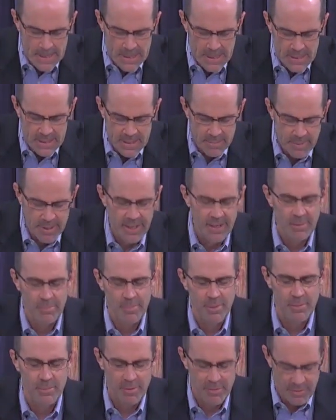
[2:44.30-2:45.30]
to be
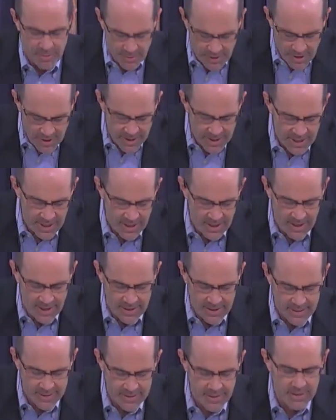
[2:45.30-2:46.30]
humble before our
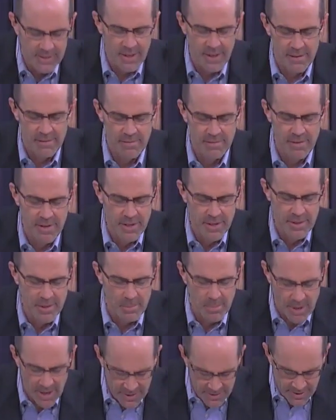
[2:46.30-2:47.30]
God, and to love the
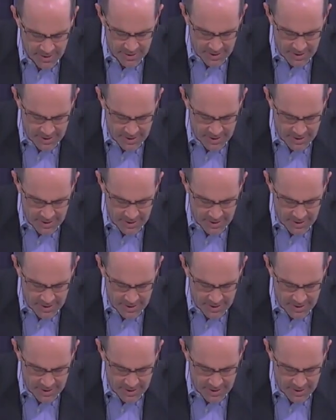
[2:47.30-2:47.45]
brethren.